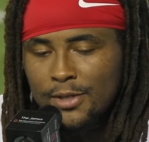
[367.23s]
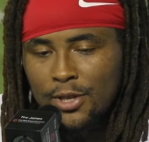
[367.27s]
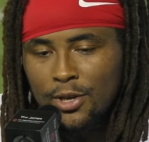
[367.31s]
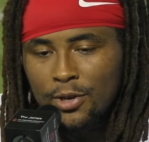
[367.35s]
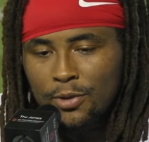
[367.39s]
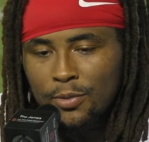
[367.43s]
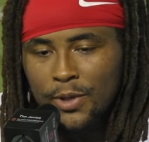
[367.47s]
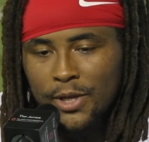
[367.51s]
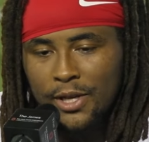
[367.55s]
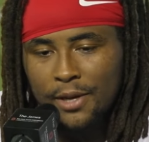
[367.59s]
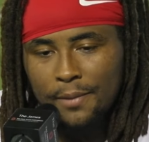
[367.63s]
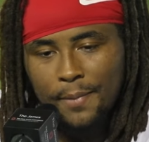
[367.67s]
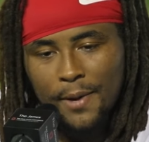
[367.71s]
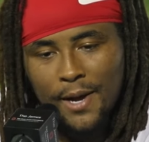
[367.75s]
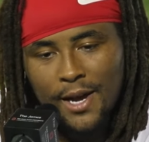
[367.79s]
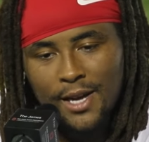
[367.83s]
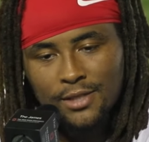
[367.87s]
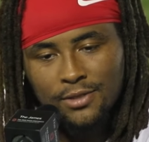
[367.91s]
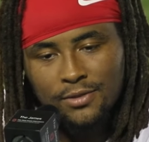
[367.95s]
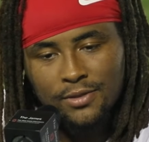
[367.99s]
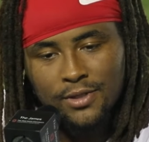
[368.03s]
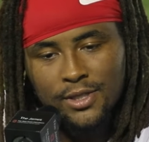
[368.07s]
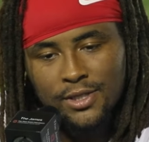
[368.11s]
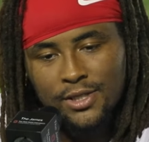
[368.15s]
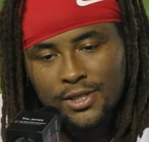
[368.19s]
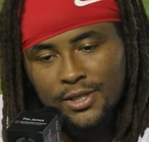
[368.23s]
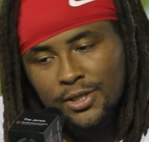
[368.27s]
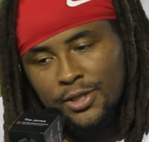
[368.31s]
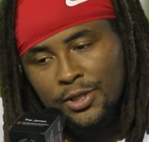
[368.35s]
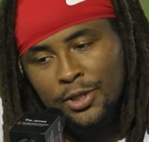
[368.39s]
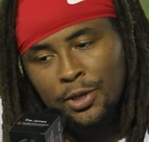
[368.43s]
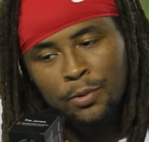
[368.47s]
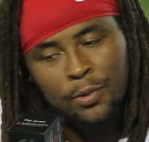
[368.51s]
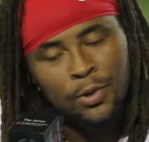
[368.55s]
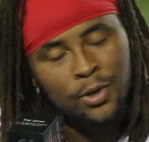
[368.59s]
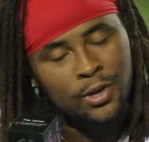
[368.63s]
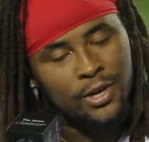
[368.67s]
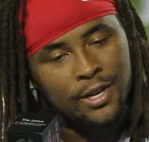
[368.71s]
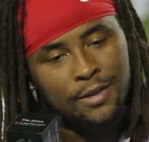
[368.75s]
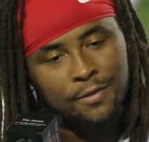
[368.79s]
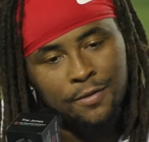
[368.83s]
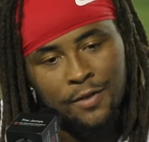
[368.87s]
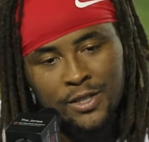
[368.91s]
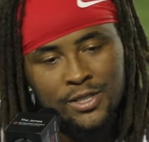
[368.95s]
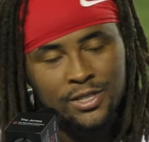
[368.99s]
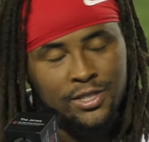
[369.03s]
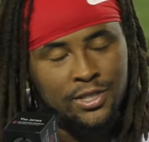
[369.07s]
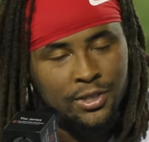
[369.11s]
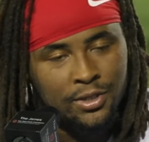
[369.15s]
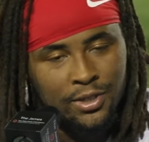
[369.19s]
know we can pass rush, and, you know, we're
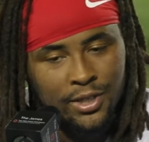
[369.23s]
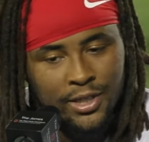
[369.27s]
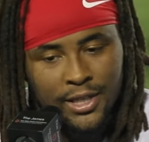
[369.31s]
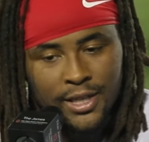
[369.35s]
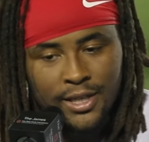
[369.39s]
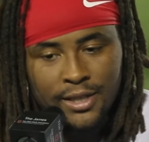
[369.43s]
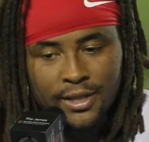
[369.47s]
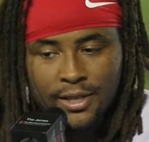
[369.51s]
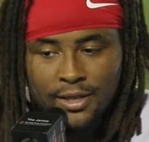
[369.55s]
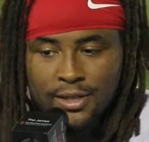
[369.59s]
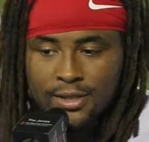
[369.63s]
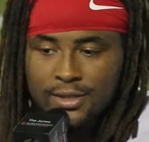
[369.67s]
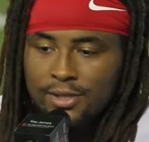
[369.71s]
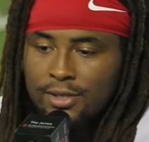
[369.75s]
eventually going to get there.